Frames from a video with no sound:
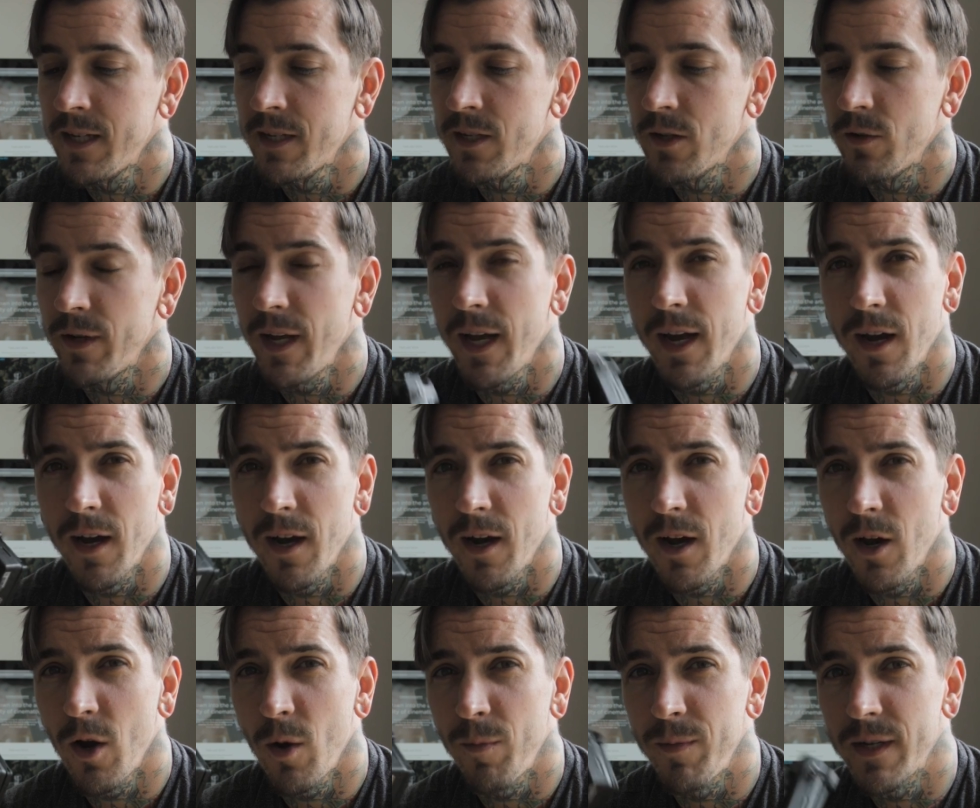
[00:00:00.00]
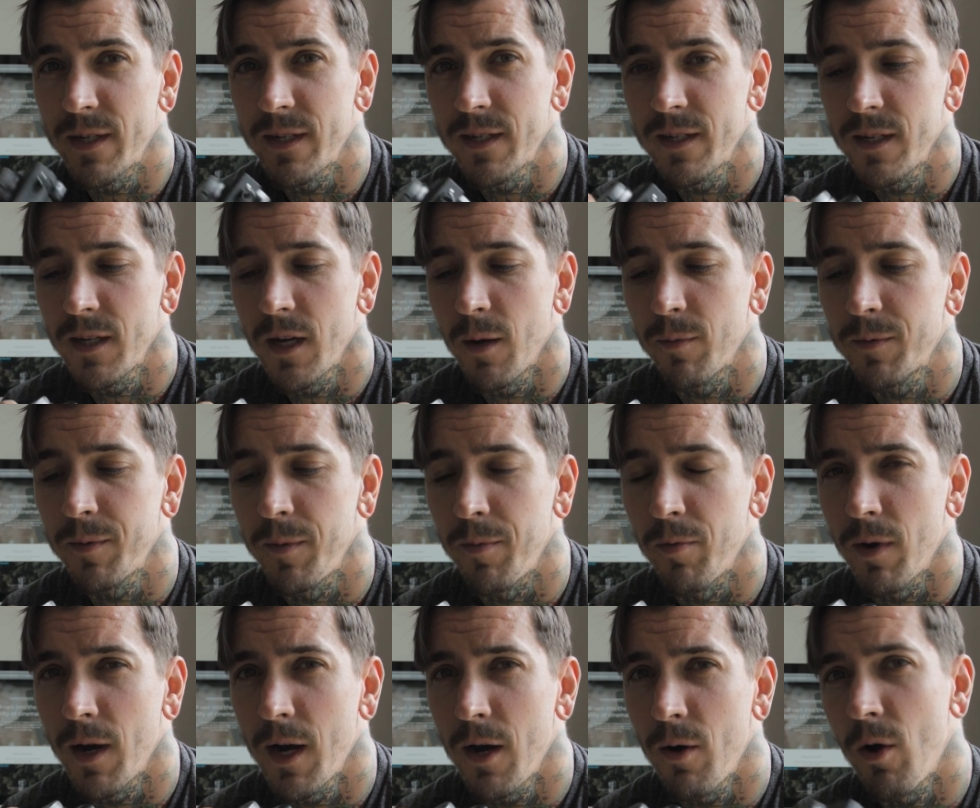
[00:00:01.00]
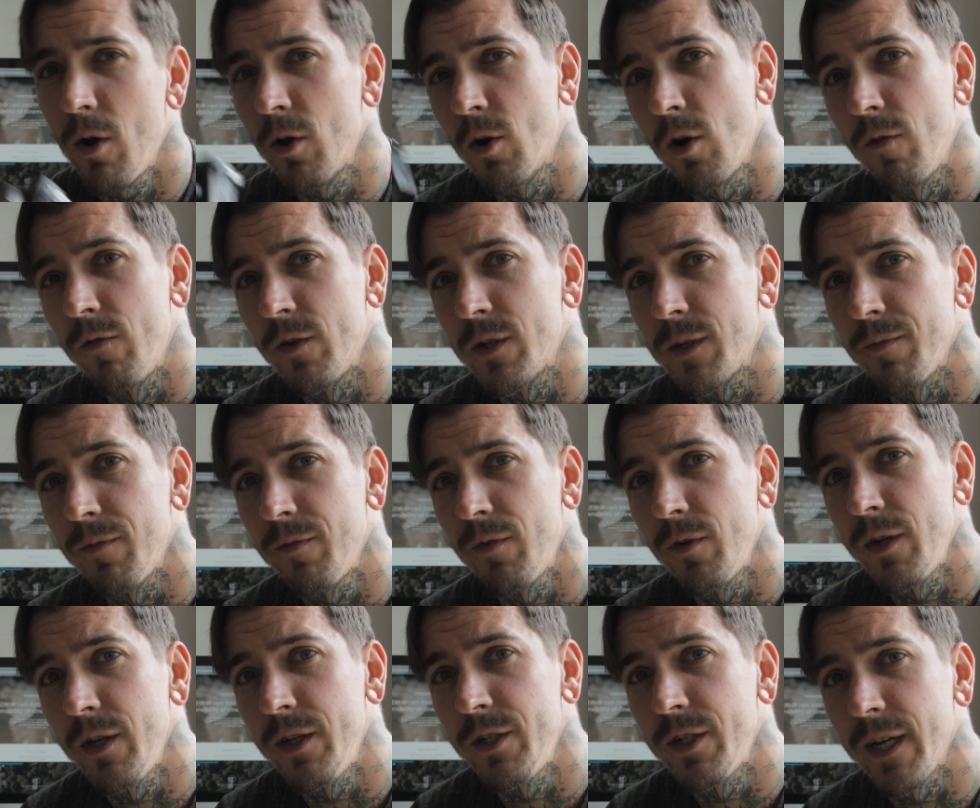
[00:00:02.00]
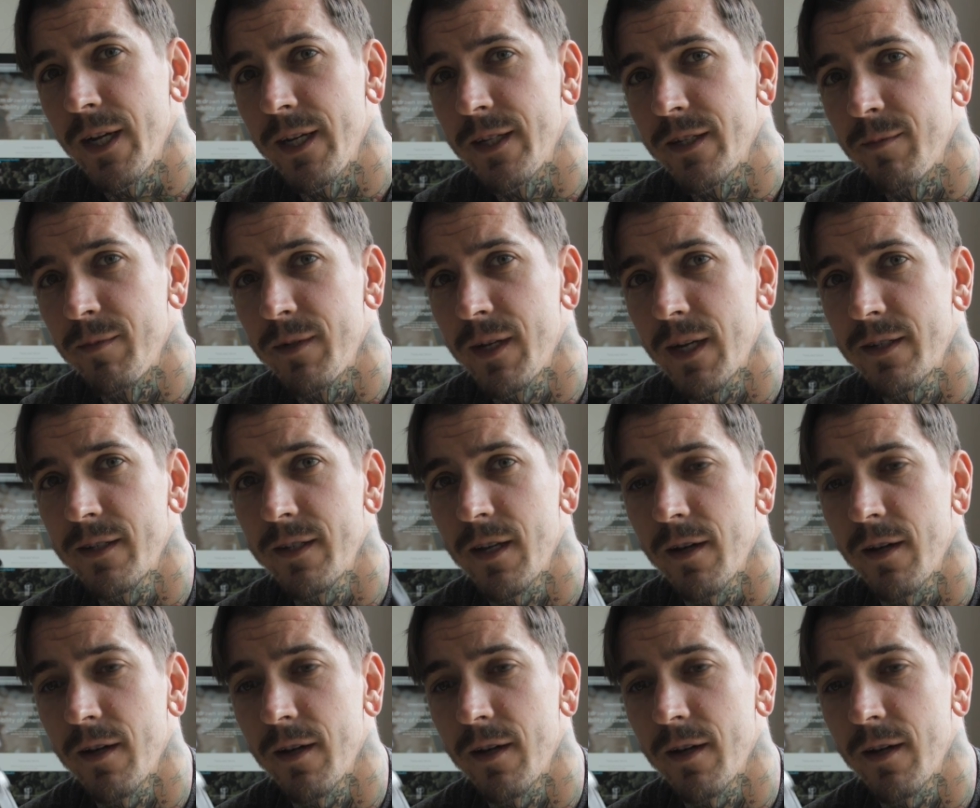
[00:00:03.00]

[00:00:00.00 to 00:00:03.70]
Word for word: so yeah, I hope this helps people out. I'll go over some footage and some test